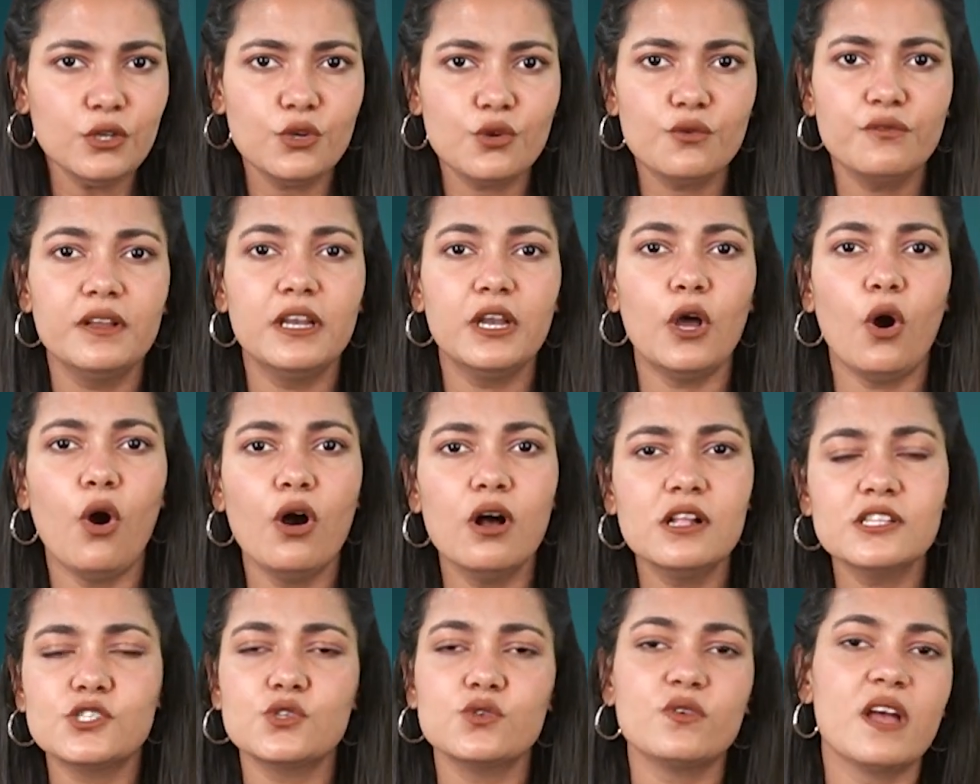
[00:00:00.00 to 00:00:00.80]
you will
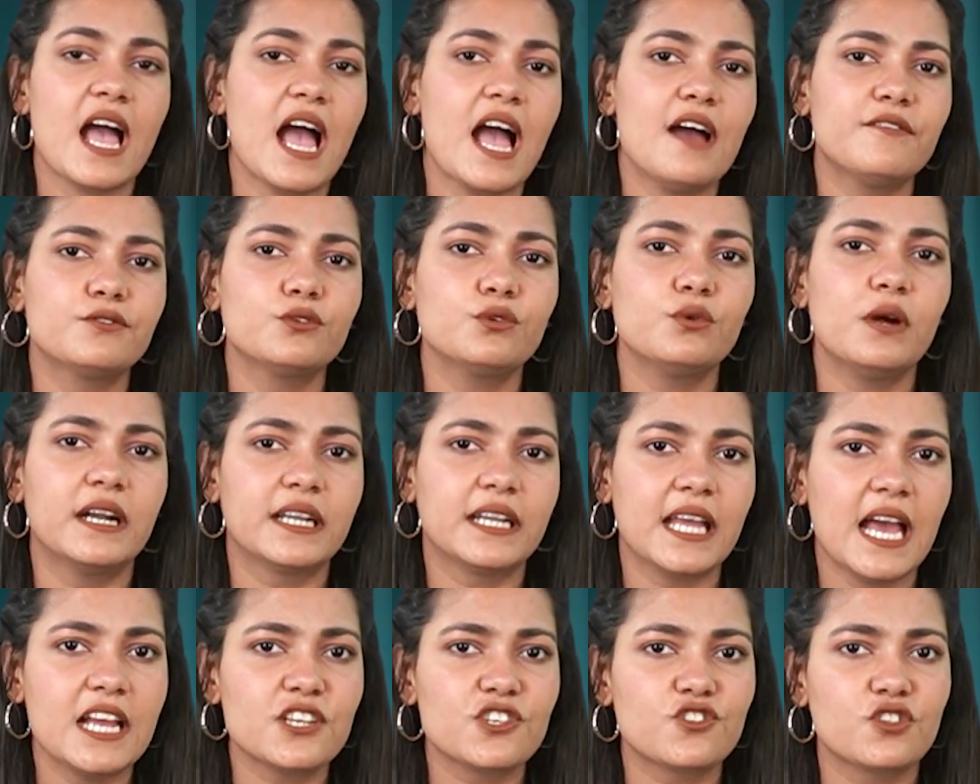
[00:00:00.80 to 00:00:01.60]
also have to
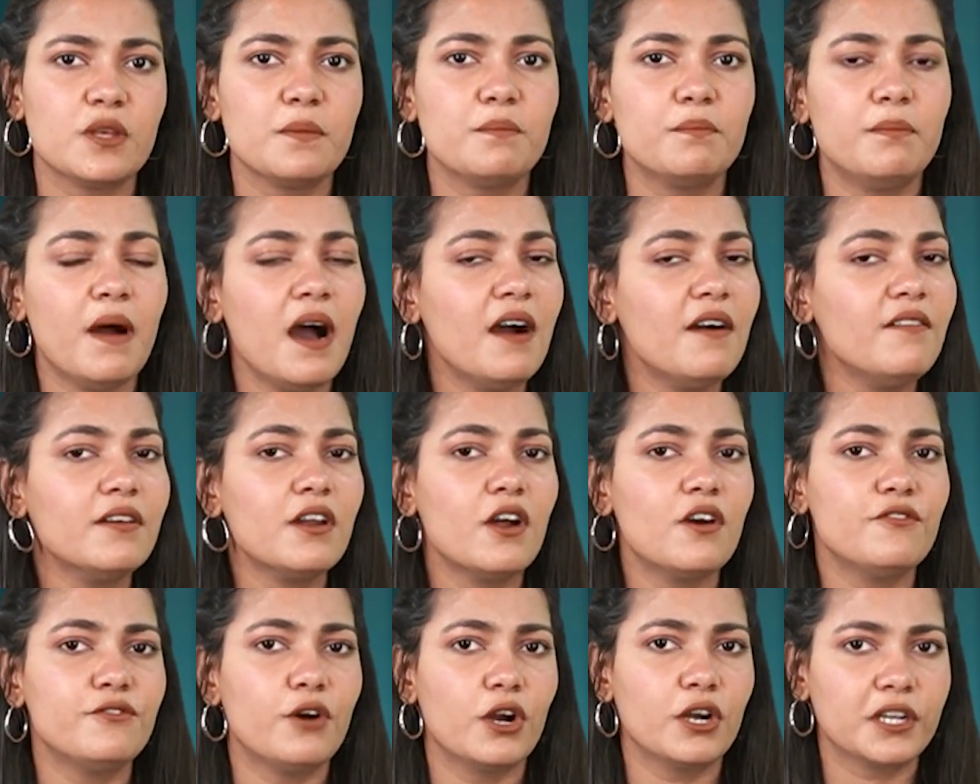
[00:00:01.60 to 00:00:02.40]
attach the power
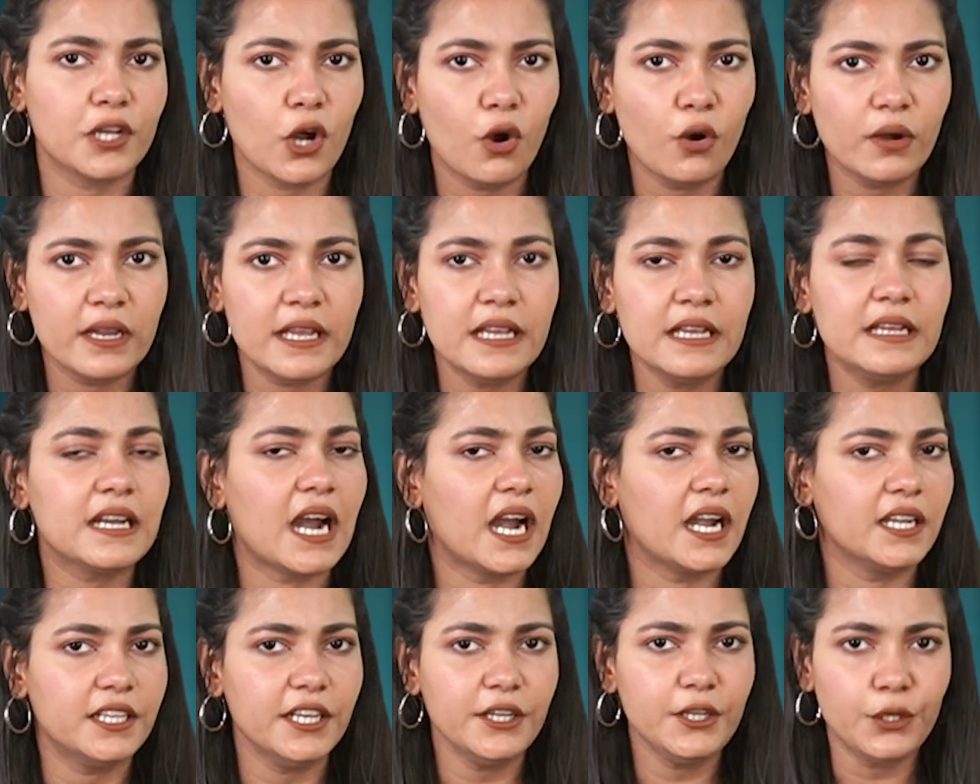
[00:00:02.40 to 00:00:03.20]
of attorney
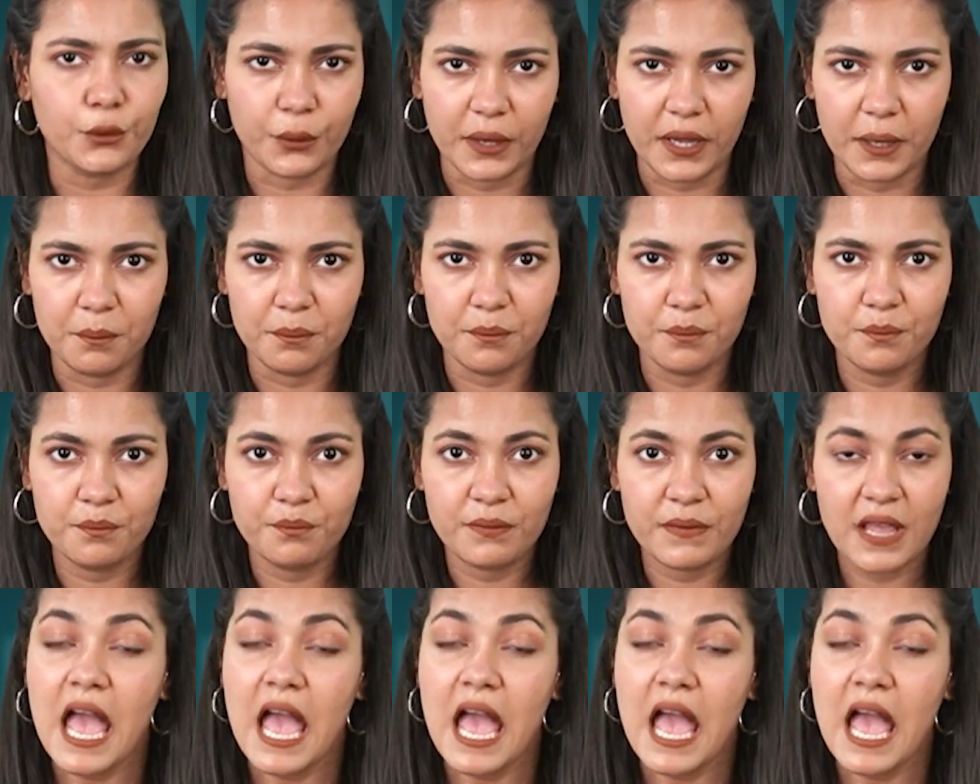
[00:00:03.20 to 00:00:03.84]
granted to him.